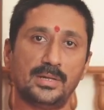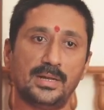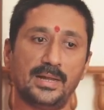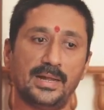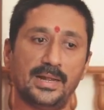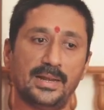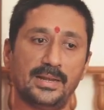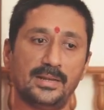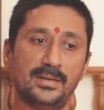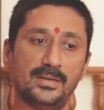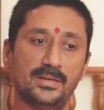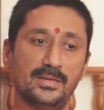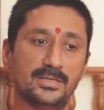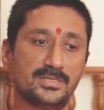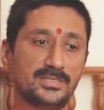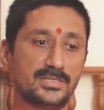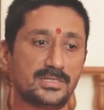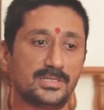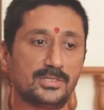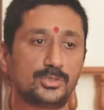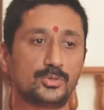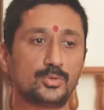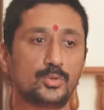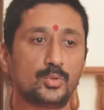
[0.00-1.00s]
and
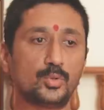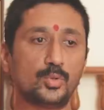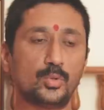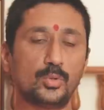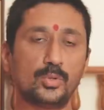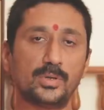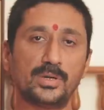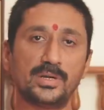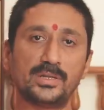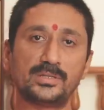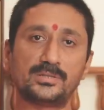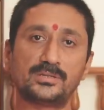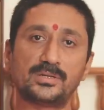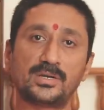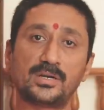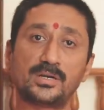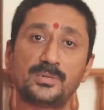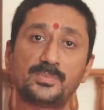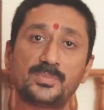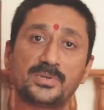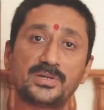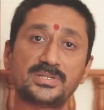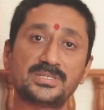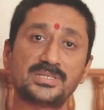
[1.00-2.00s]
listen to a
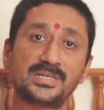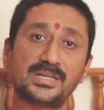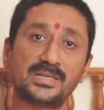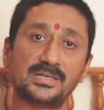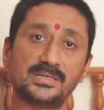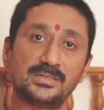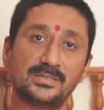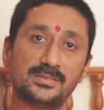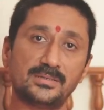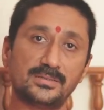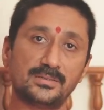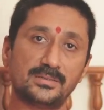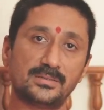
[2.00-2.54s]
third person,